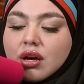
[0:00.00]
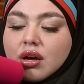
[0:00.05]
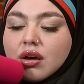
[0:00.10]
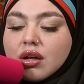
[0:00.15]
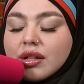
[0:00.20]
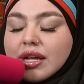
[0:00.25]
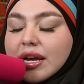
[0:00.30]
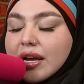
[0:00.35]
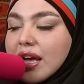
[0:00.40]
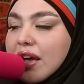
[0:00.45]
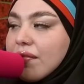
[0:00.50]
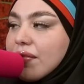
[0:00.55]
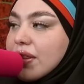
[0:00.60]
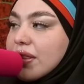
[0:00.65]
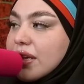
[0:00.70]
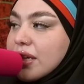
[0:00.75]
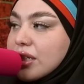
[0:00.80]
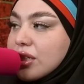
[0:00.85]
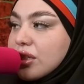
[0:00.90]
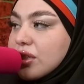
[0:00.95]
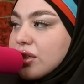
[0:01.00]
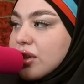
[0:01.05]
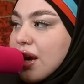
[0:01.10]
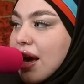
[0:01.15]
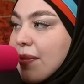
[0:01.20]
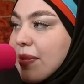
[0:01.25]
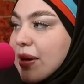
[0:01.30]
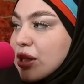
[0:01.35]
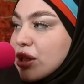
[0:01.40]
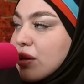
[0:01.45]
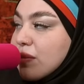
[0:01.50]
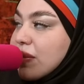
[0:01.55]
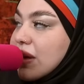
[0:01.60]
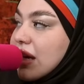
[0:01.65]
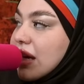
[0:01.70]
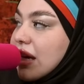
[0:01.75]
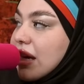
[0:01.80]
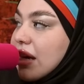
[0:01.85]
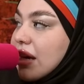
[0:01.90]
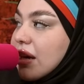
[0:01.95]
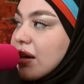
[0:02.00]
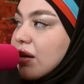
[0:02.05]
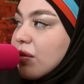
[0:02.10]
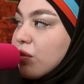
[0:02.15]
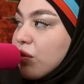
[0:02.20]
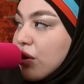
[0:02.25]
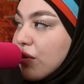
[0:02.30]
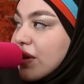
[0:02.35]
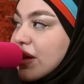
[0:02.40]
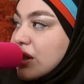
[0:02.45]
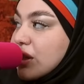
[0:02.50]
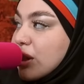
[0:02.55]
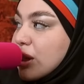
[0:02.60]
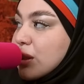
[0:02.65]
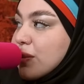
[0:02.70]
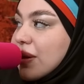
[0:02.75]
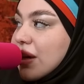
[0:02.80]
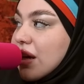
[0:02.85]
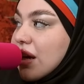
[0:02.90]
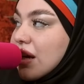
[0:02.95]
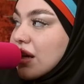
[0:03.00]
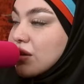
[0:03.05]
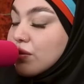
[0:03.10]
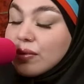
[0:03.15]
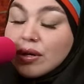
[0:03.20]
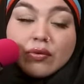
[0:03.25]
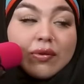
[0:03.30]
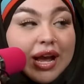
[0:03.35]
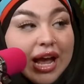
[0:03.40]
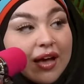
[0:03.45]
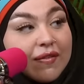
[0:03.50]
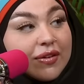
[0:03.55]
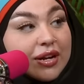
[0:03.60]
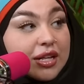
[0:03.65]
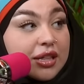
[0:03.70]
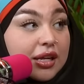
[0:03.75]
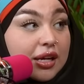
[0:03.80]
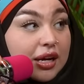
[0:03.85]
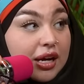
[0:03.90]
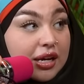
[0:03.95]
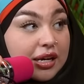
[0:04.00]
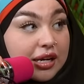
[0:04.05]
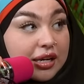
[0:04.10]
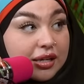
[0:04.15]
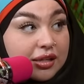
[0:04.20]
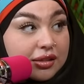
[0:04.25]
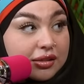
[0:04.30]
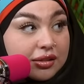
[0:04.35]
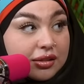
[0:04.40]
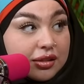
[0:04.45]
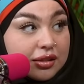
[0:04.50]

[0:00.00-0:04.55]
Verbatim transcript: oh, like every, this topic should be more research because we don't have anything on it.